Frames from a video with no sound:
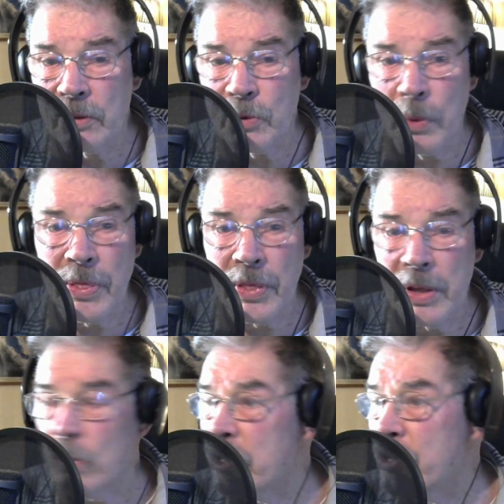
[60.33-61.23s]
with the
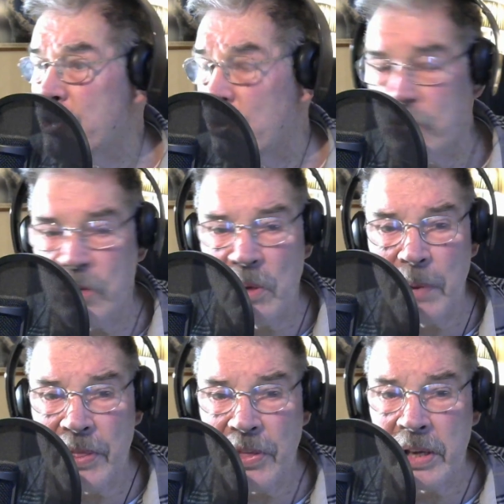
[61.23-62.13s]
orange
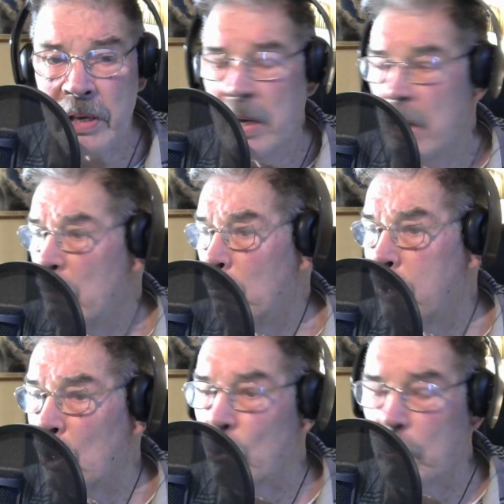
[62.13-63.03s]
sociopathic
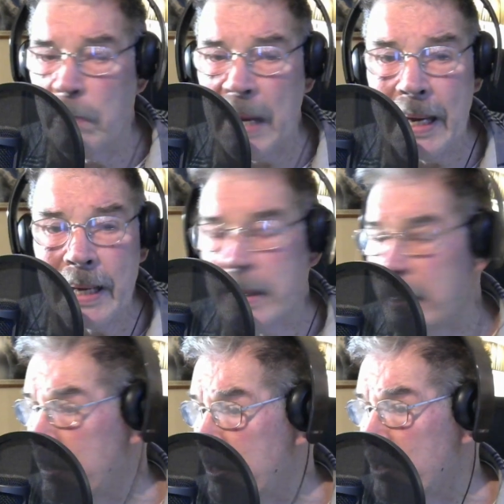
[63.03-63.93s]
bloat bag
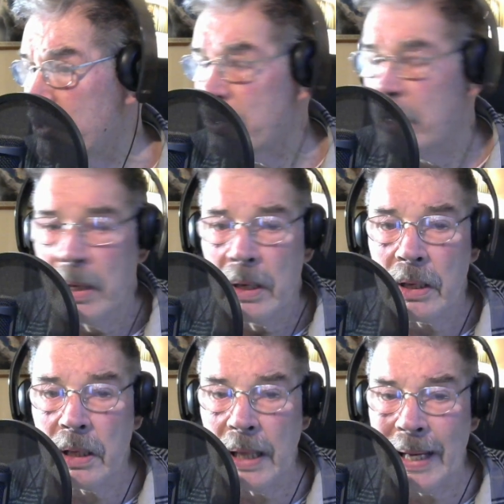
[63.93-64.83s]
and his
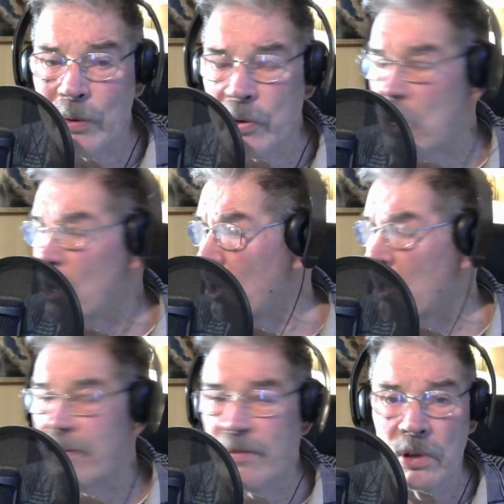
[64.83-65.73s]
clown car
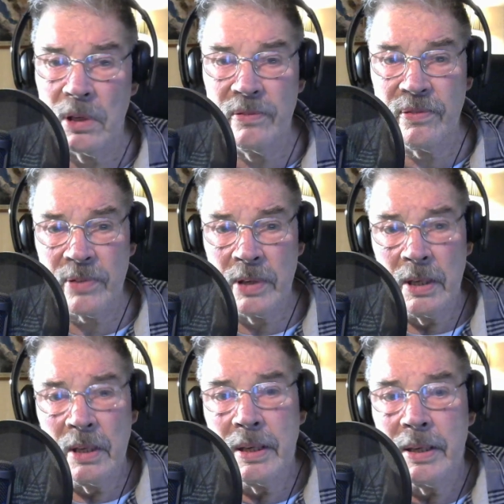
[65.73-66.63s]
full of
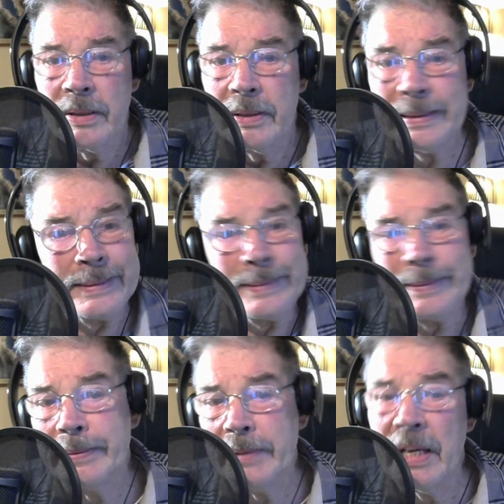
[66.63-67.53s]

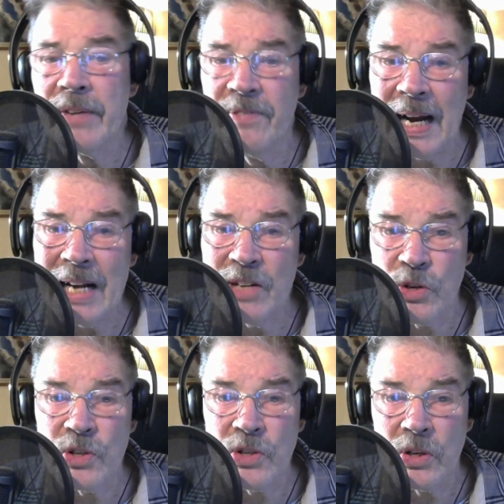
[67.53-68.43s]

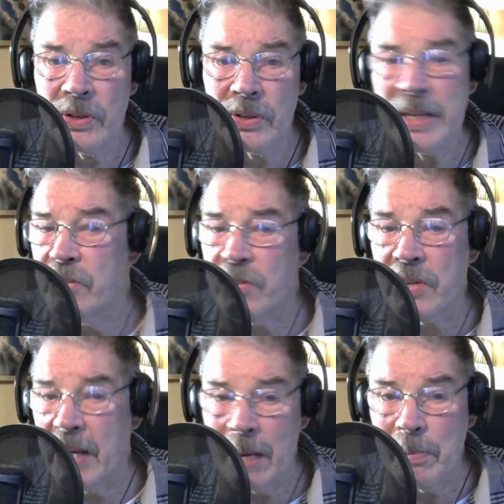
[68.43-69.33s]
advisors on his
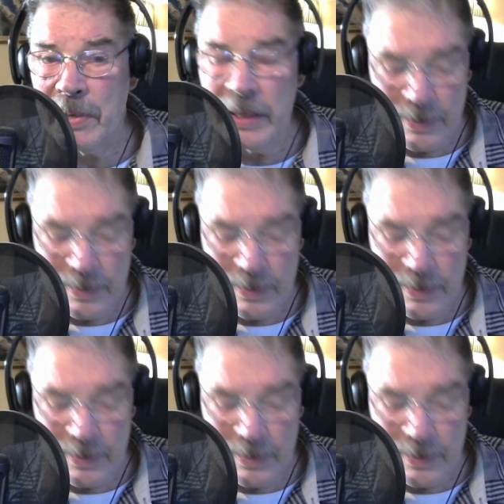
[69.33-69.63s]
cabinet.